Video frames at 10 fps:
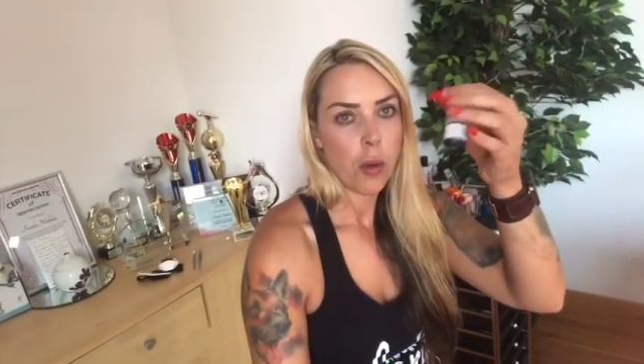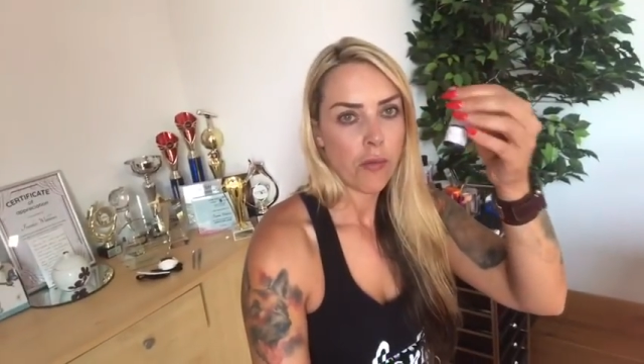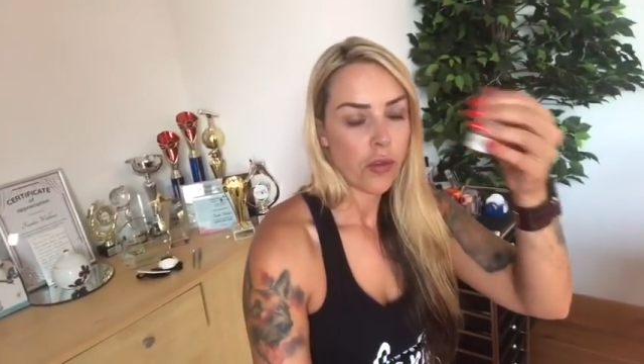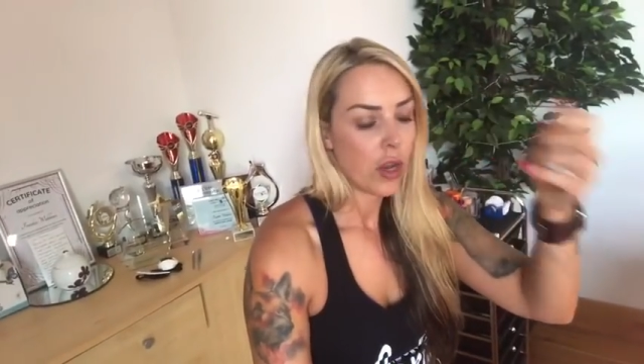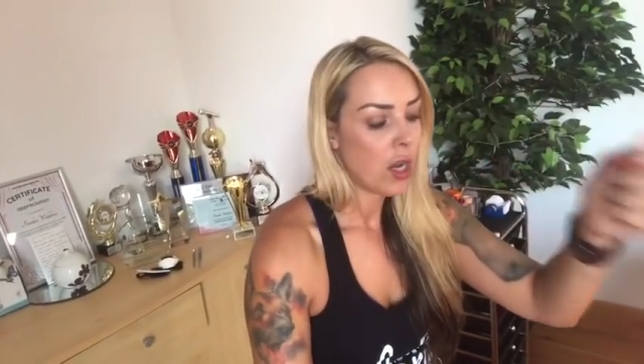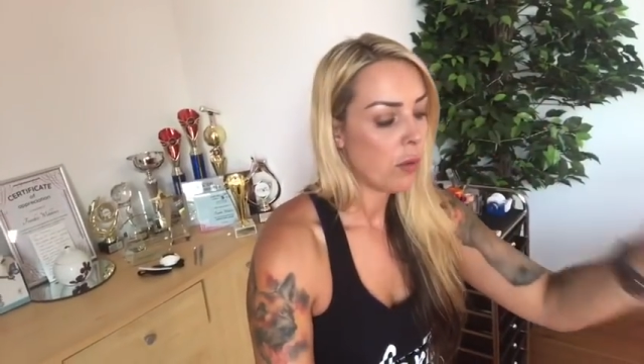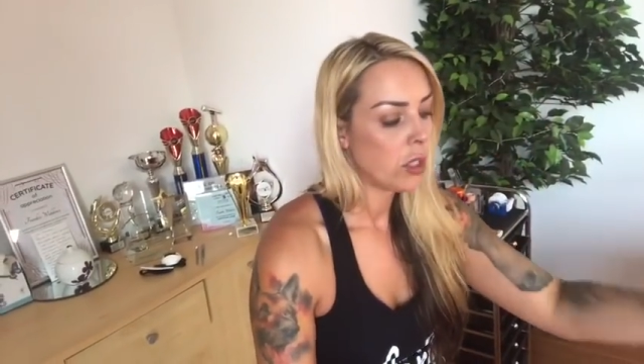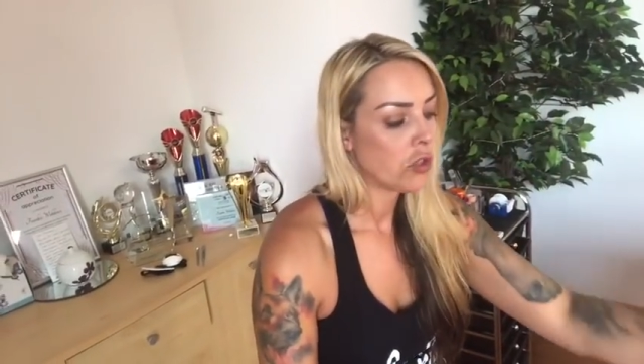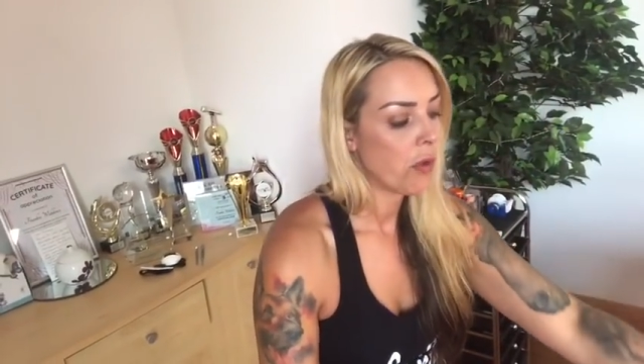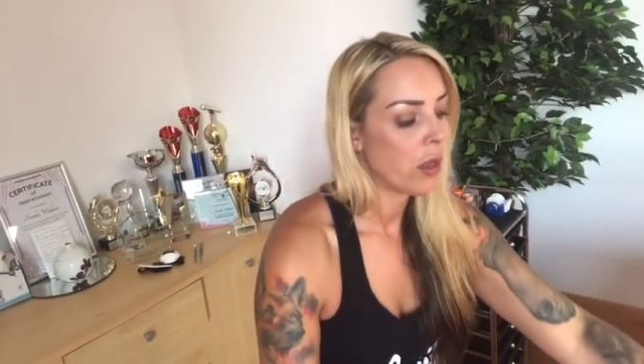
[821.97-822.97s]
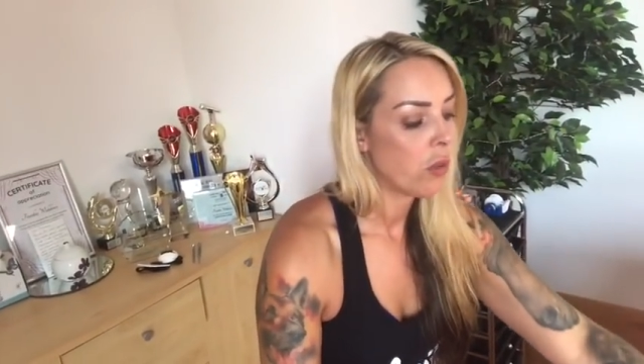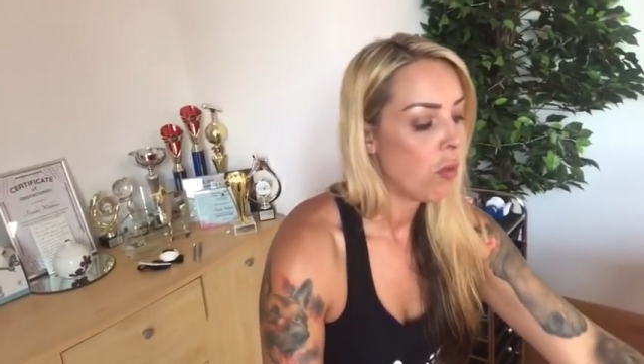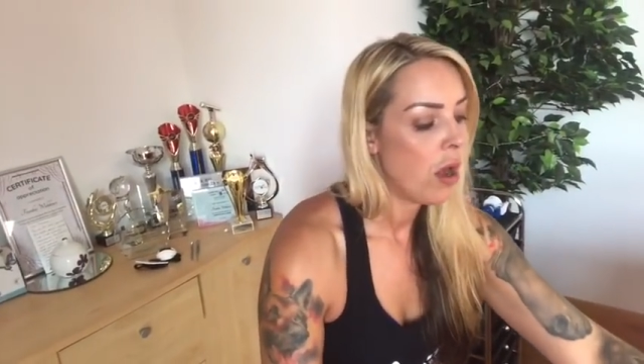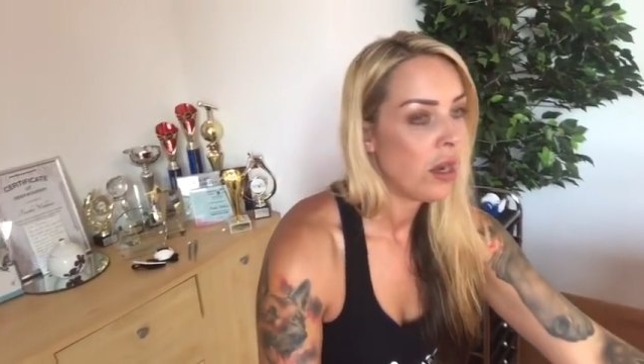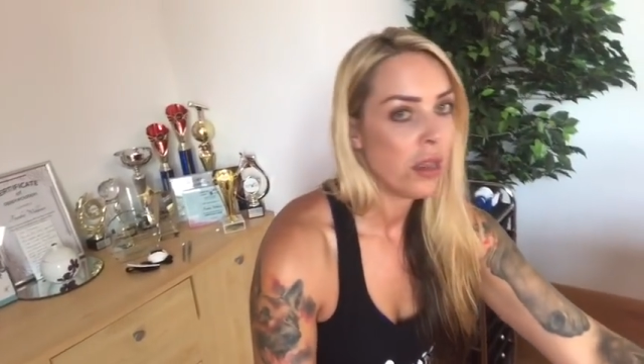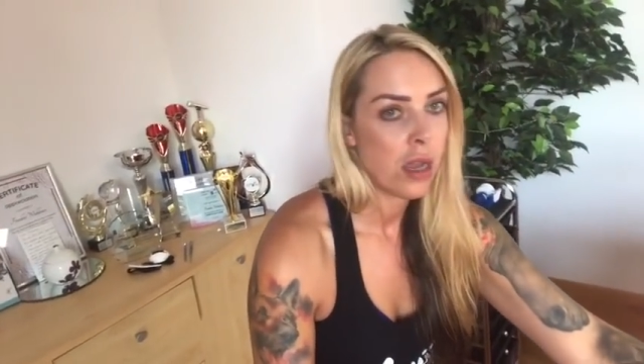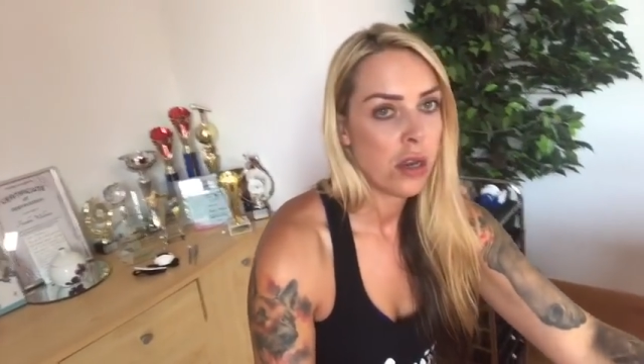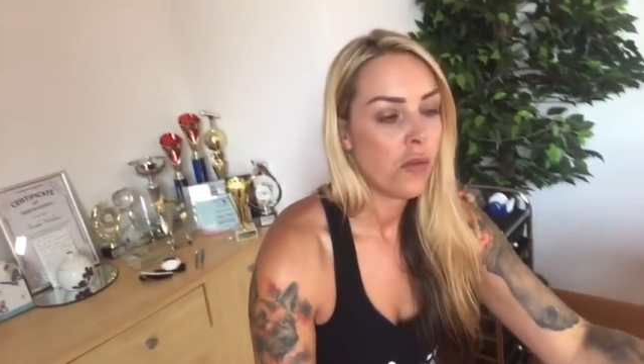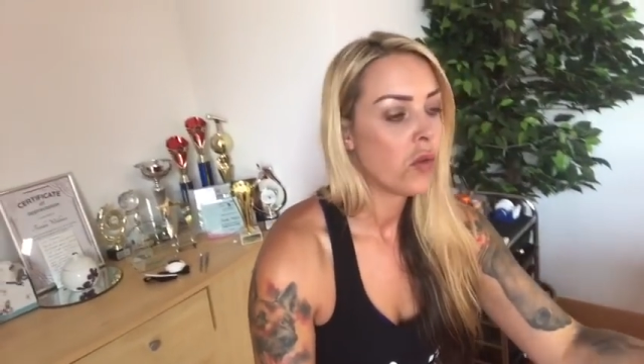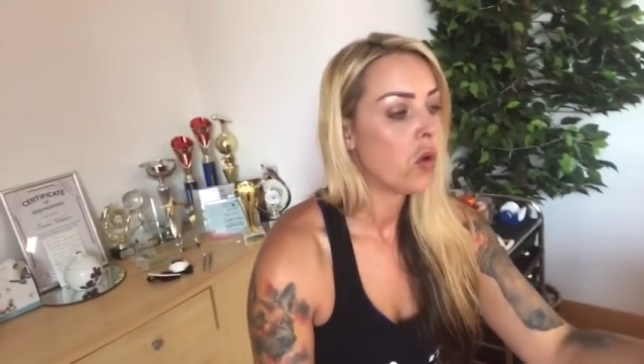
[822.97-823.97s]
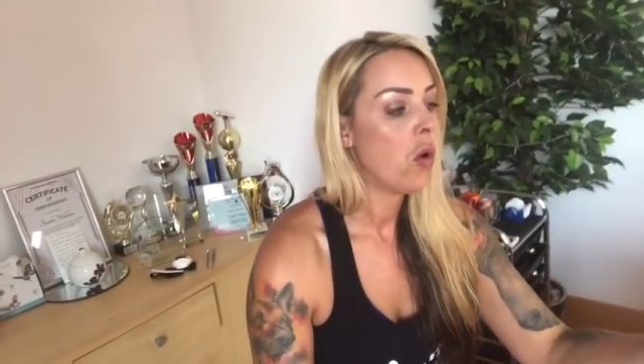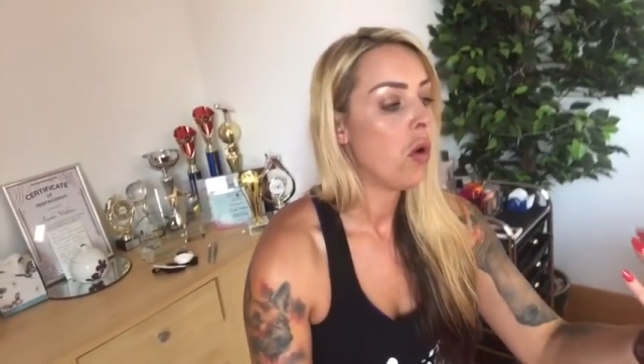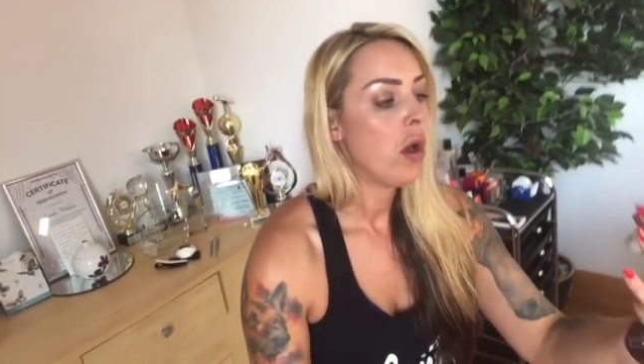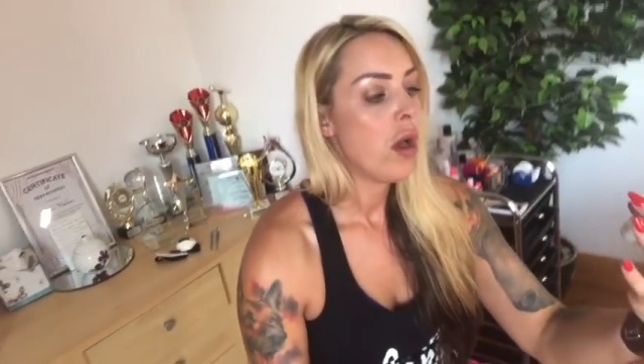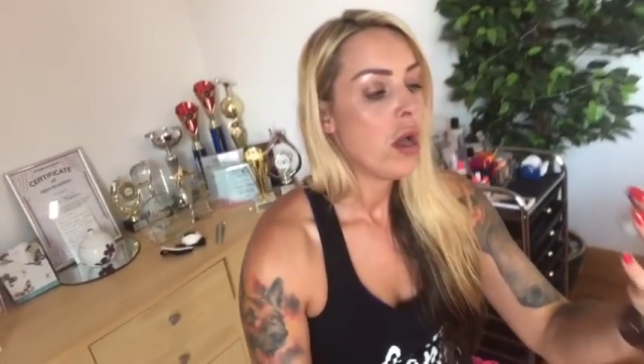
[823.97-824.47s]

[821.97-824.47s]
one for your lower strength one. Then you've got